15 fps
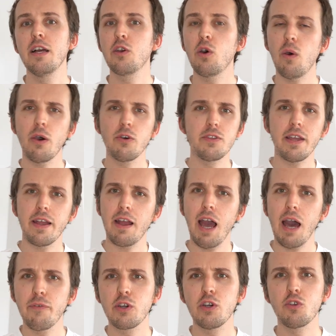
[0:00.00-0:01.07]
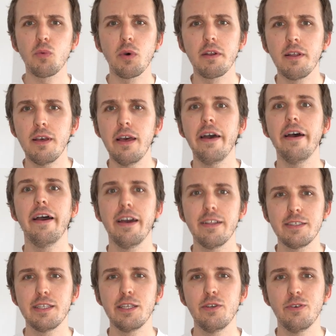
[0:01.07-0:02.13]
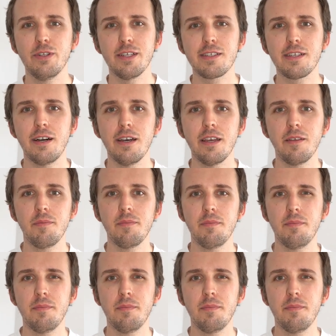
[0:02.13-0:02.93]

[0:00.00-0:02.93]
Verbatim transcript: Go out there, have a good one, and see you in the sky.